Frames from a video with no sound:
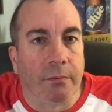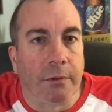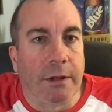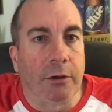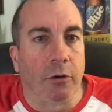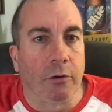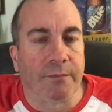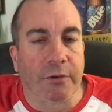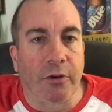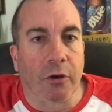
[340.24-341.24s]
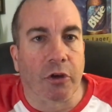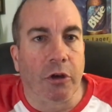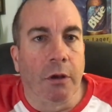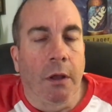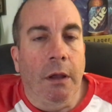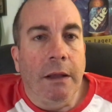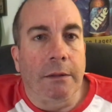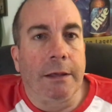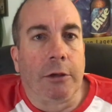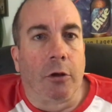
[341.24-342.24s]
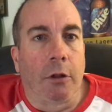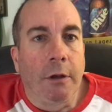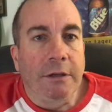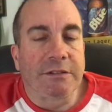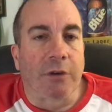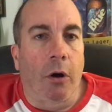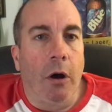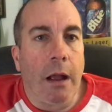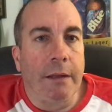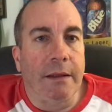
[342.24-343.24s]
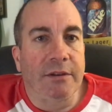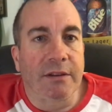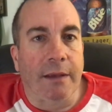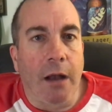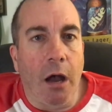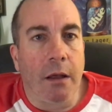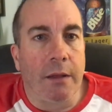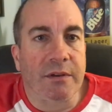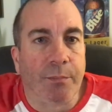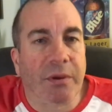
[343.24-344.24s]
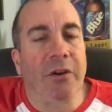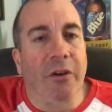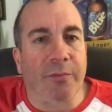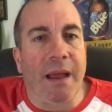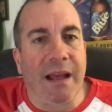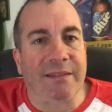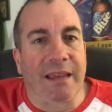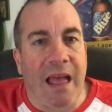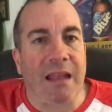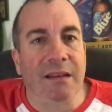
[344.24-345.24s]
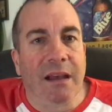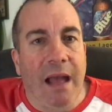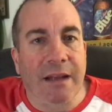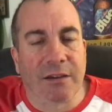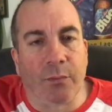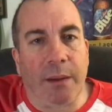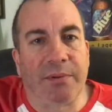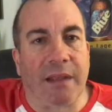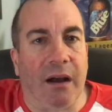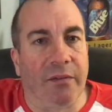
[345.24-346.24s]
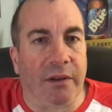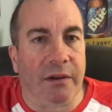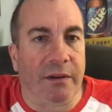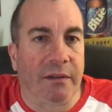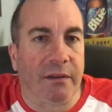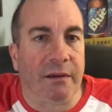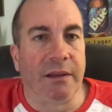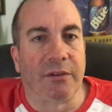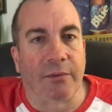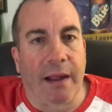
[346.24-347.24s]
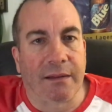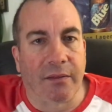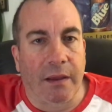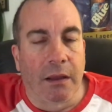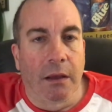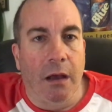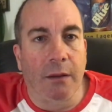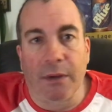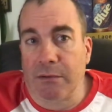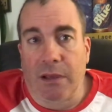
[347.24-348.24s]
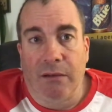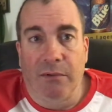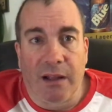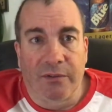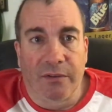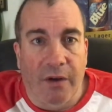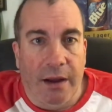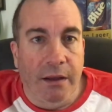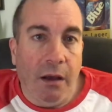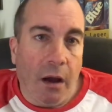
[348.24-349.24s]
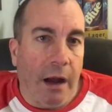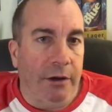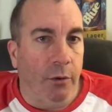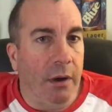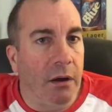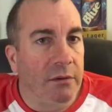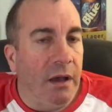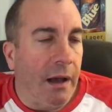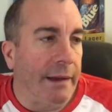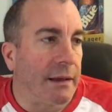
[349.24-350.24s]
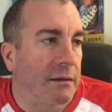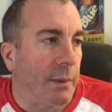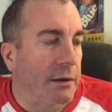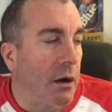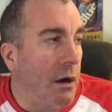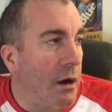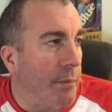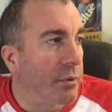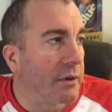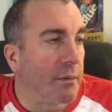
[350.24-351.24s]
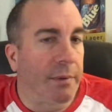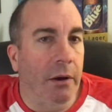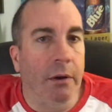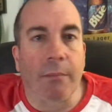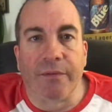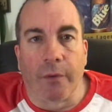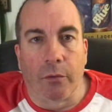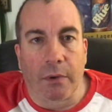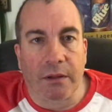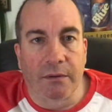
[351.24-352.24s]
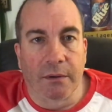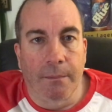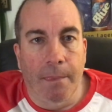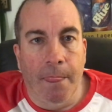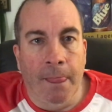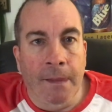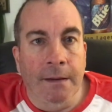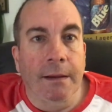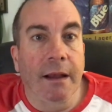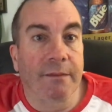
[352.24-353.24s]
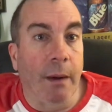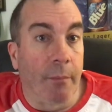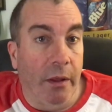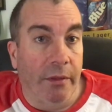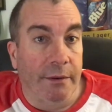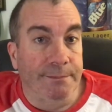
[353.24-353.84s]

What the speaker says: Legal. It's all good. Legal. So and then she's like, oh, and she Purells my hands again, and she wipes down the interact thing. And I'm like, okay, whatever, fine. I go out. I get to my car. I'm putting the beer in. My phone rings. It's my mother.